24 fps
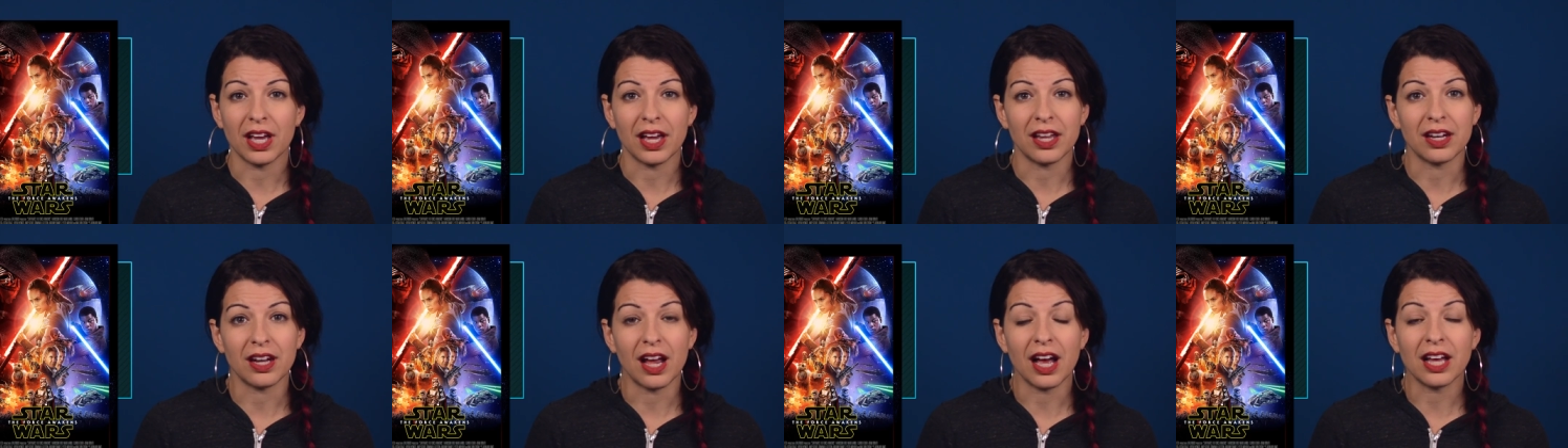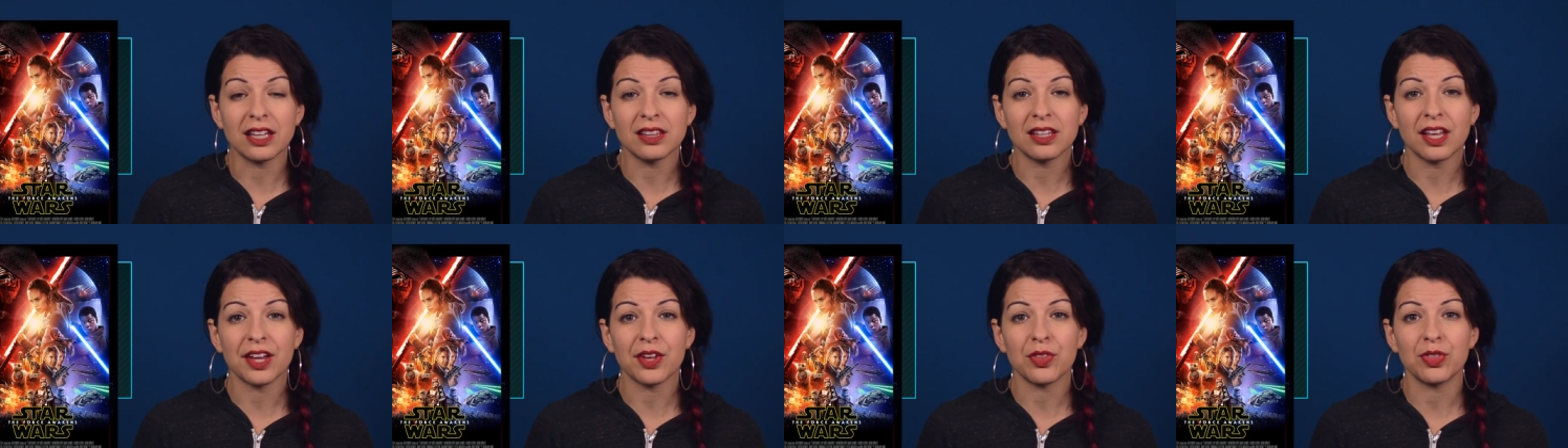and
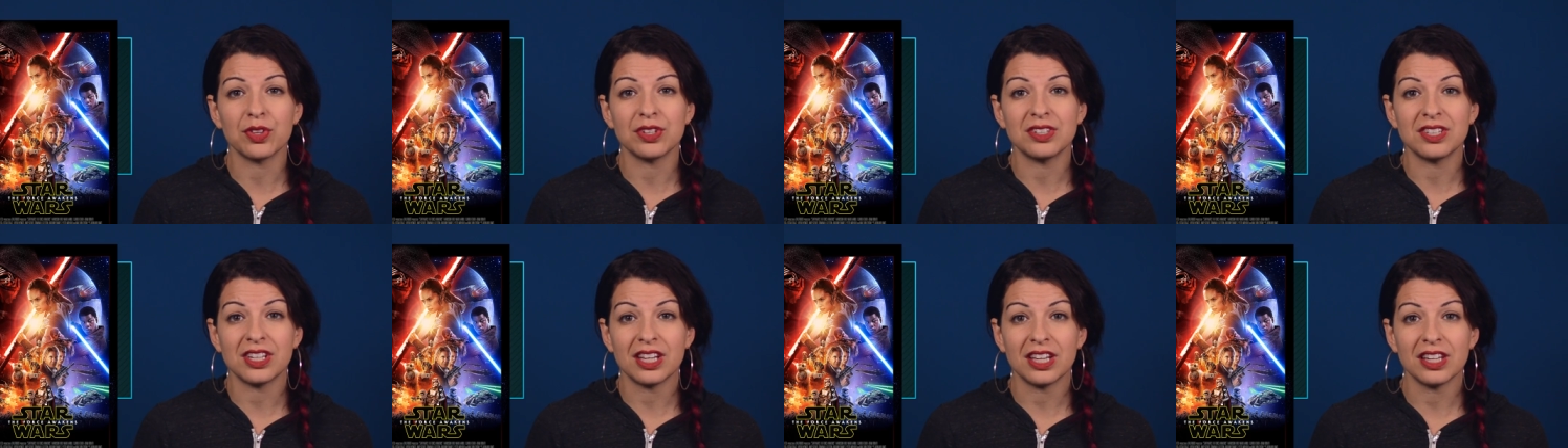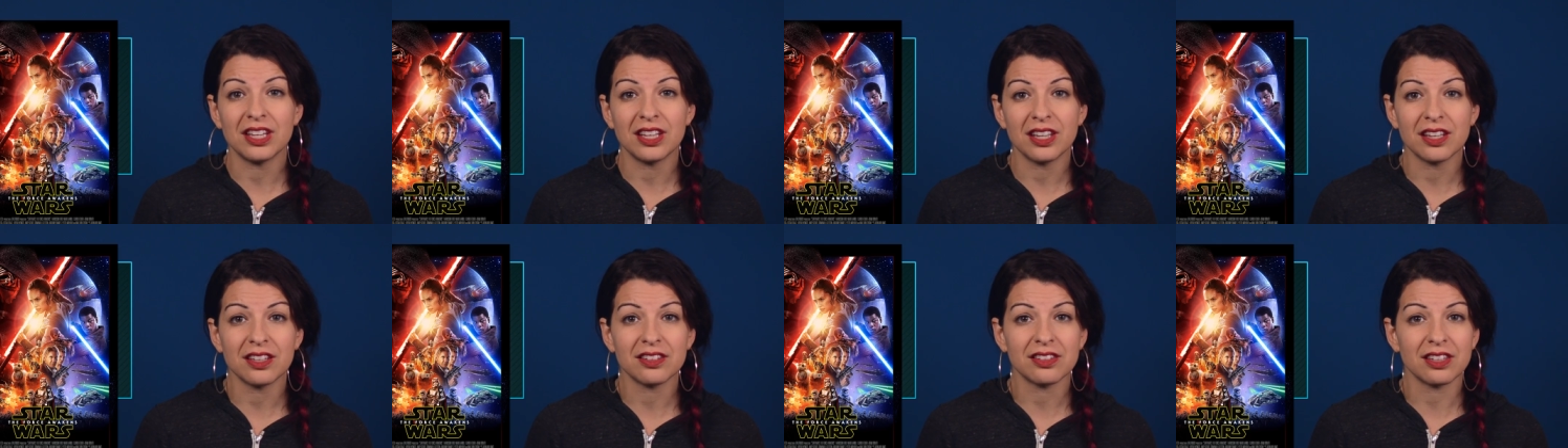unlike the
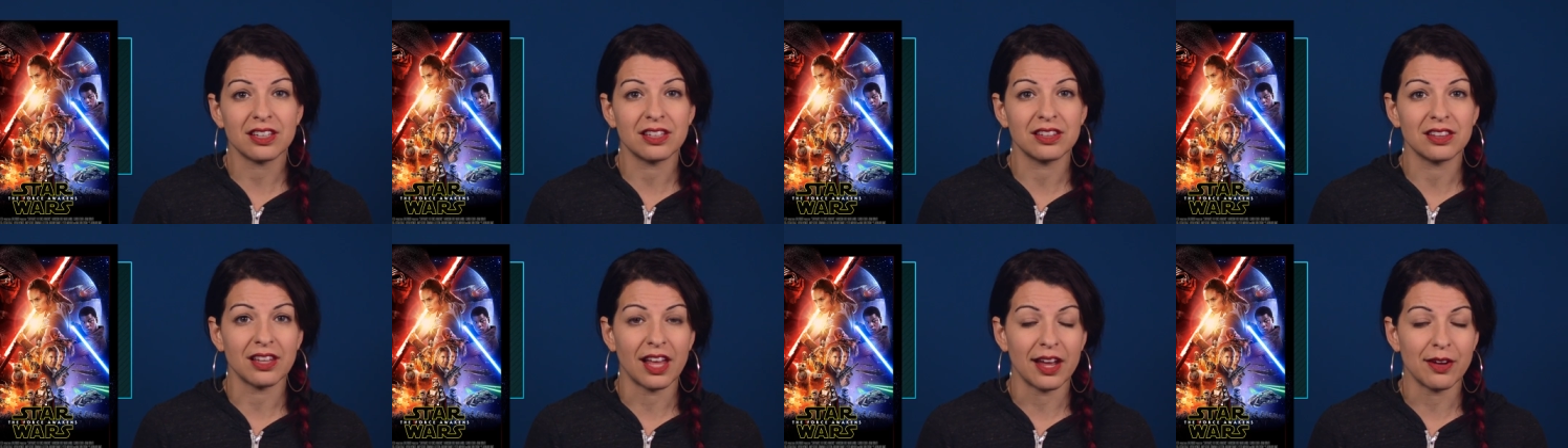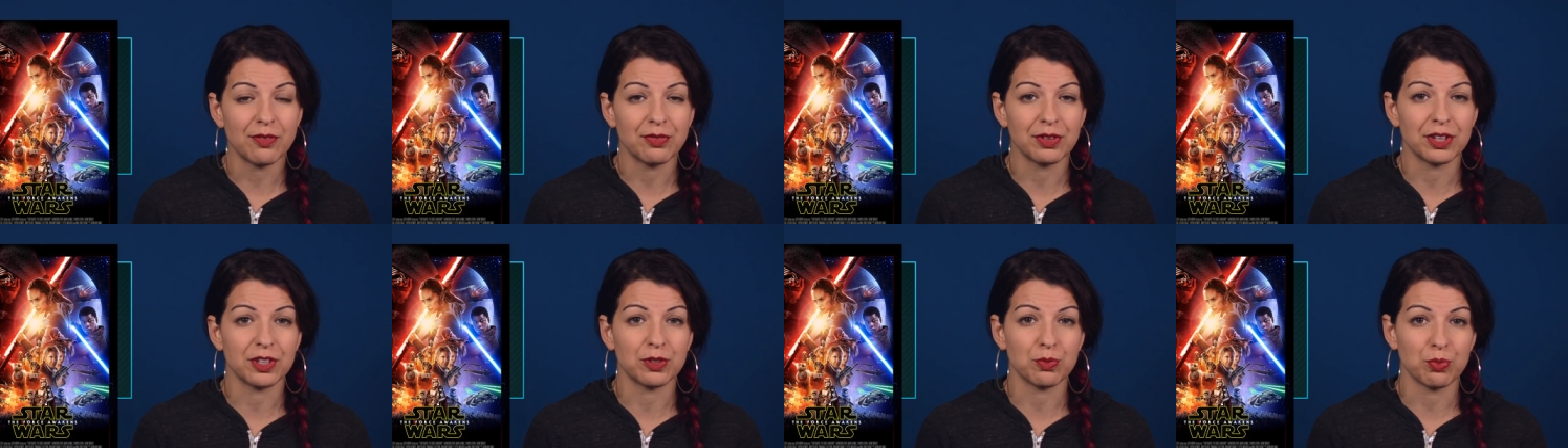tedious and
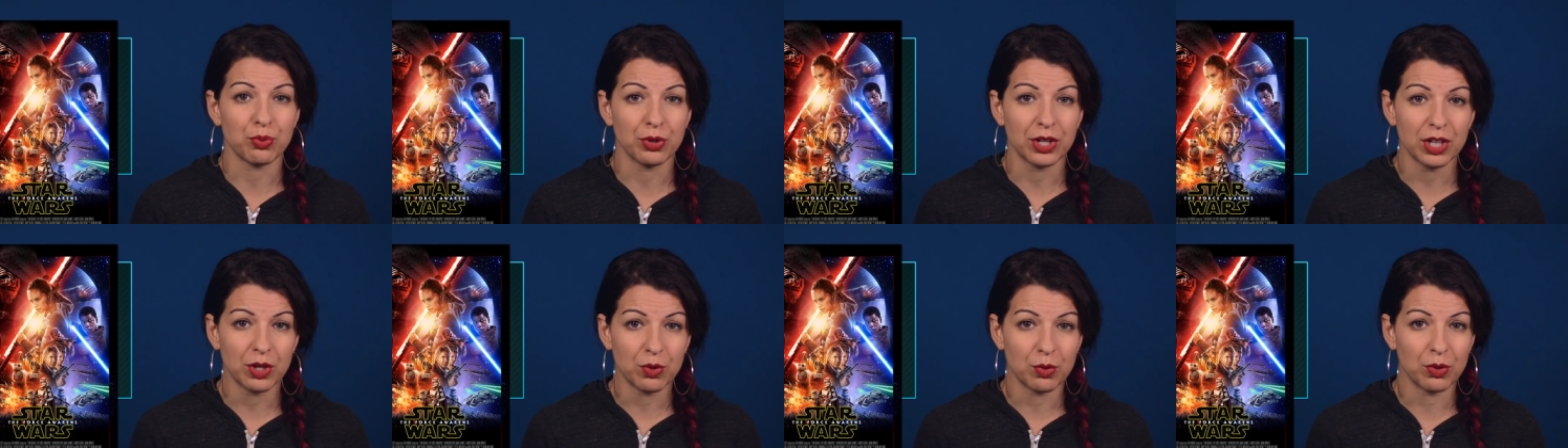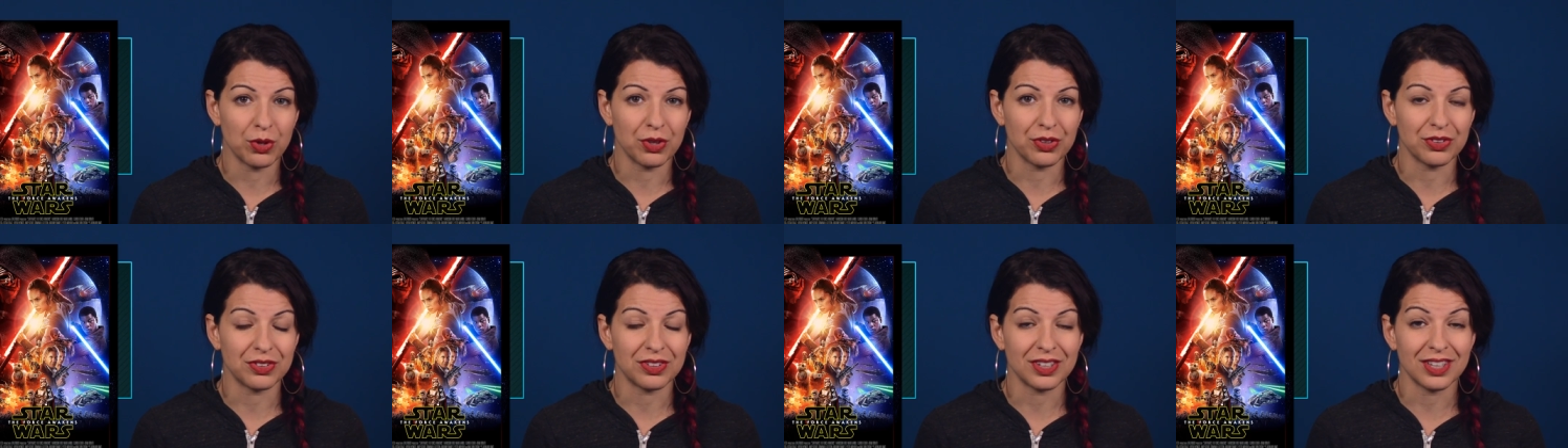lifeless
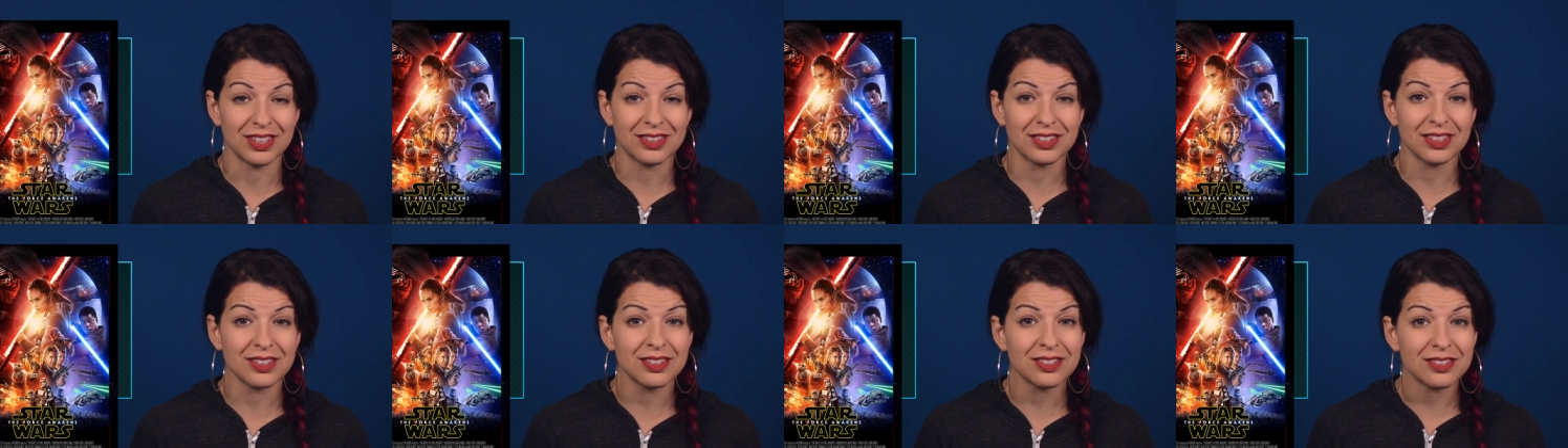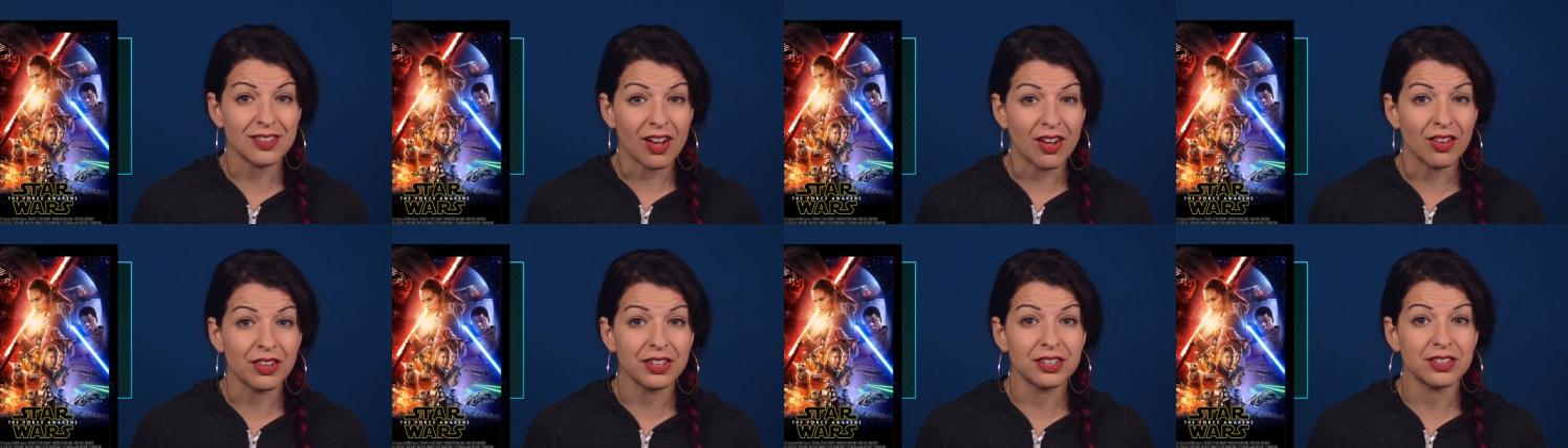prequels, it's a
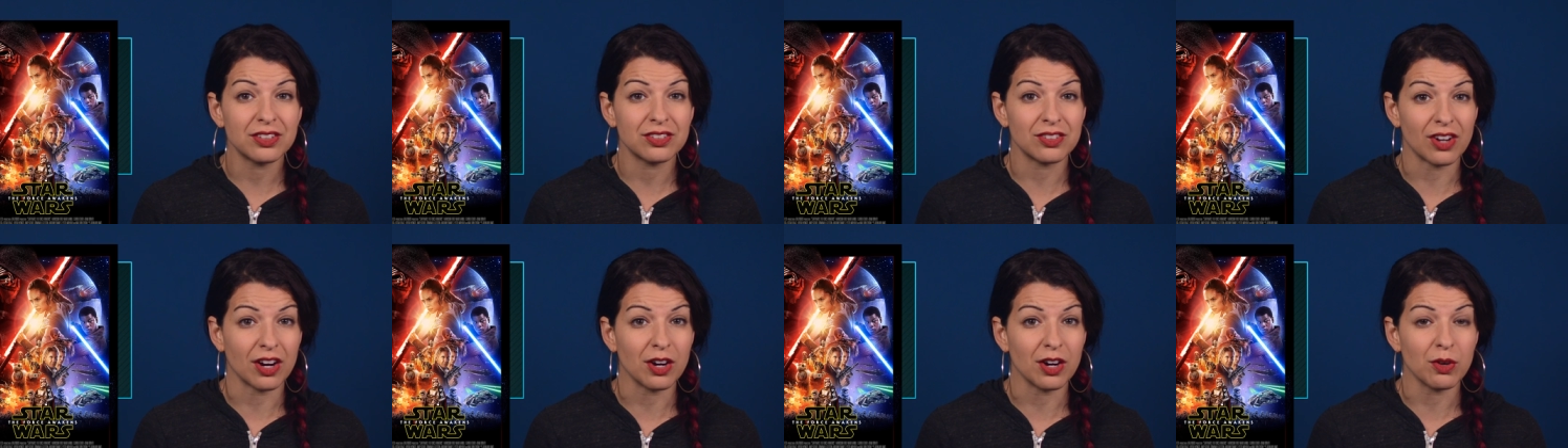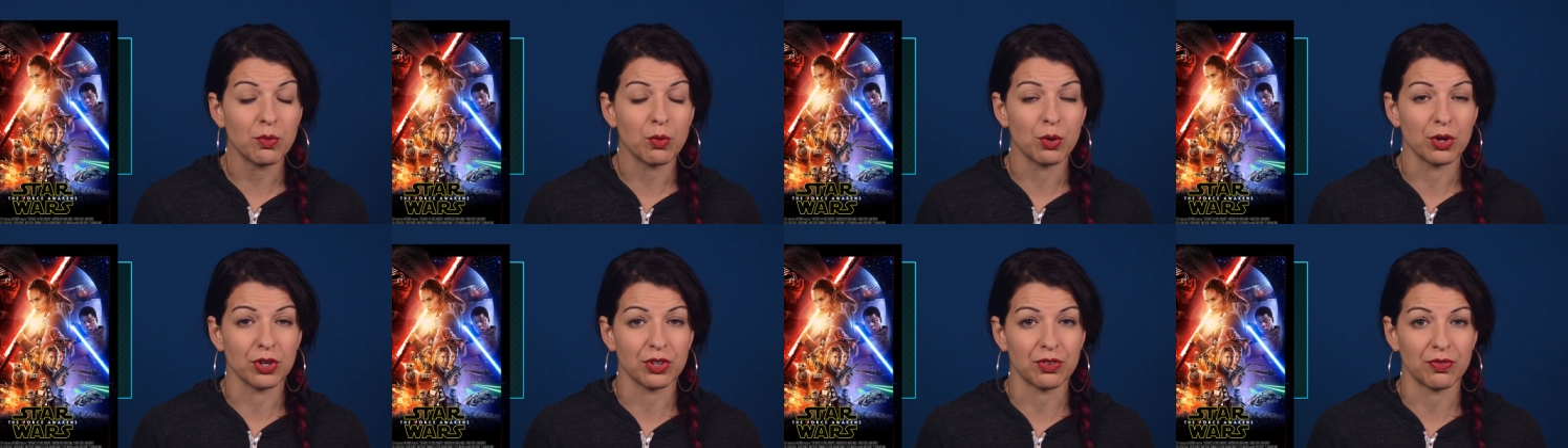solid Star
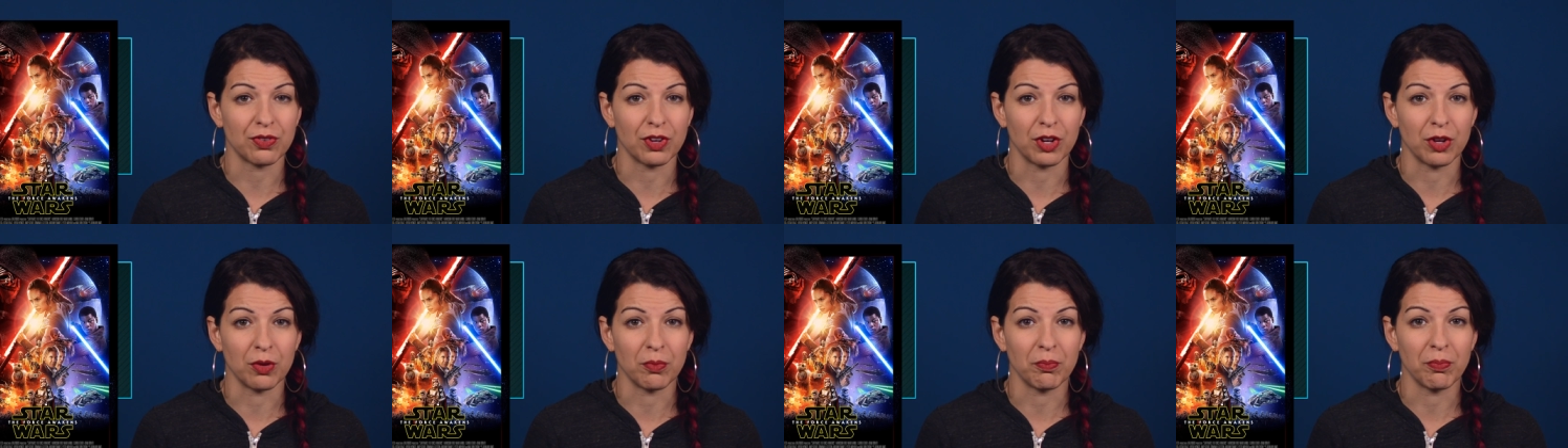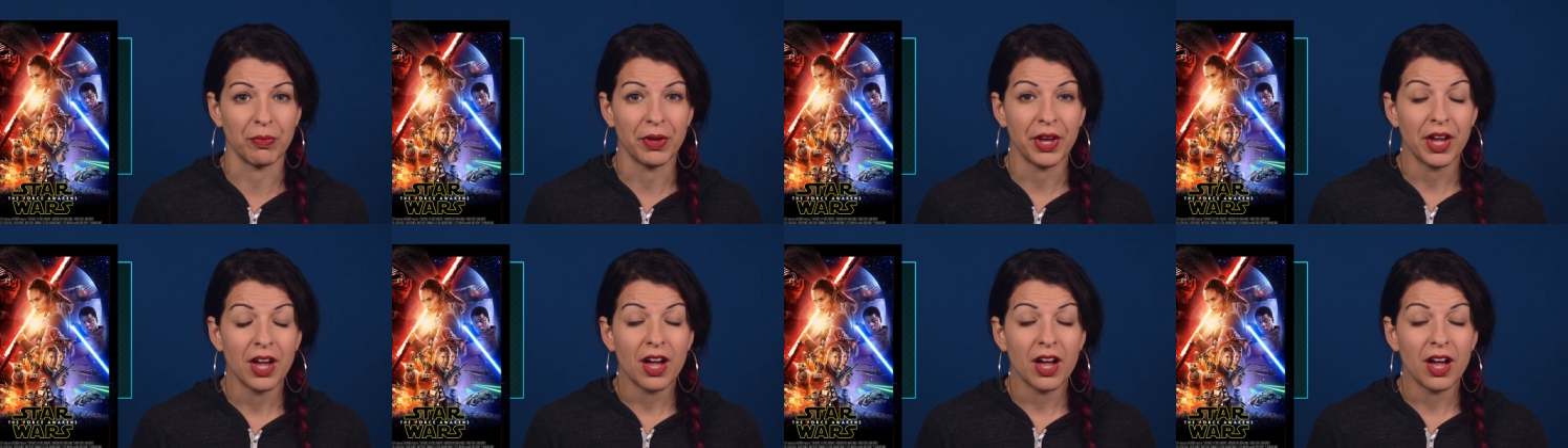Wars film,